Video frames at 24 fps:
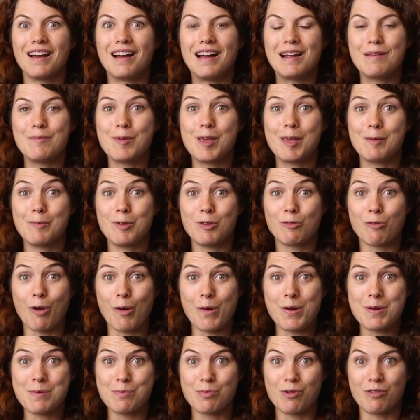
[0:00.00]
I'm Amy
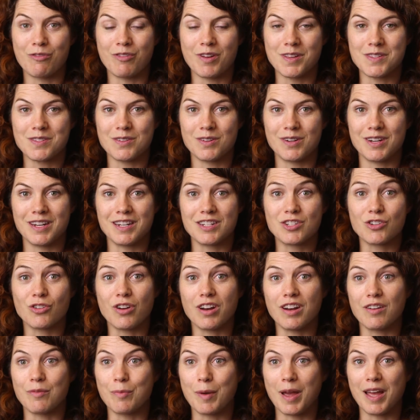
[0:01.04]
Rowat, professor in
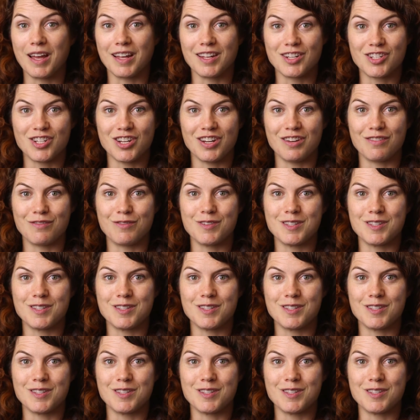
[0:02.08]
integrative biology and